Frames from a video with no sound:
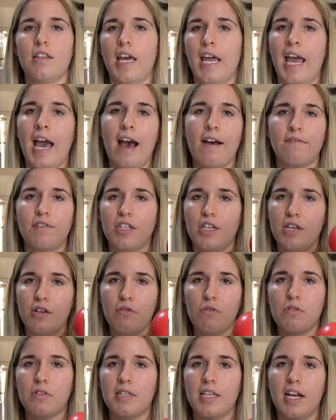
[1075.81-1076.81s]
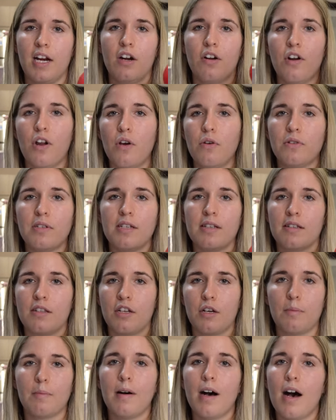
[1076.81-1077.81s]
they have to use their noses and
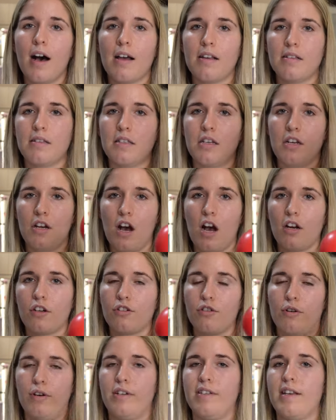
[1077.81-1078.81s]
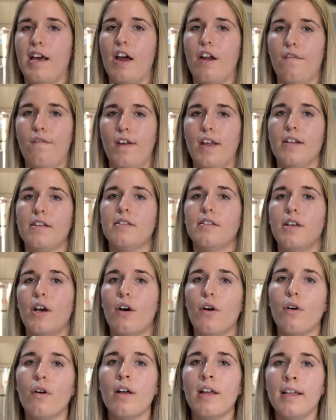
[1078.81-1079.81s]
their paws to knock treats out of it.
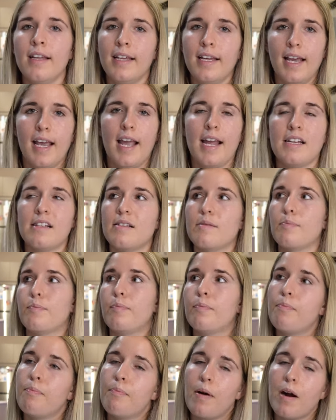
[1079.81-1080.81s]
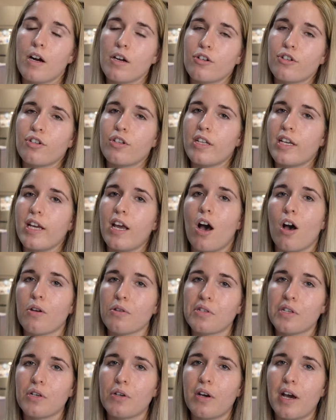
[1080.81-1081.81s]
So it's partially
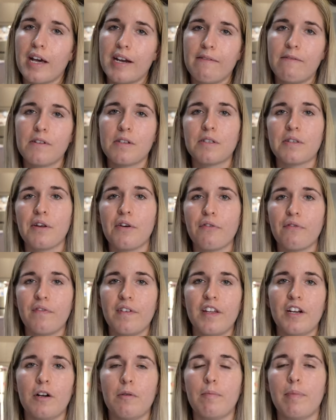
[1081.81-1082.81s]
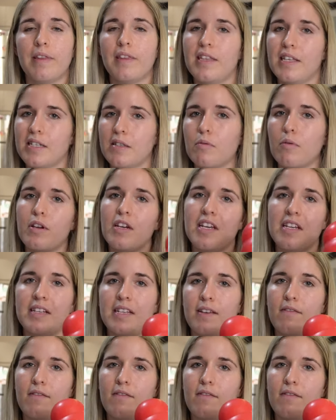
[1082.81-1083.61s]
also kind of a slow feeder, but this one is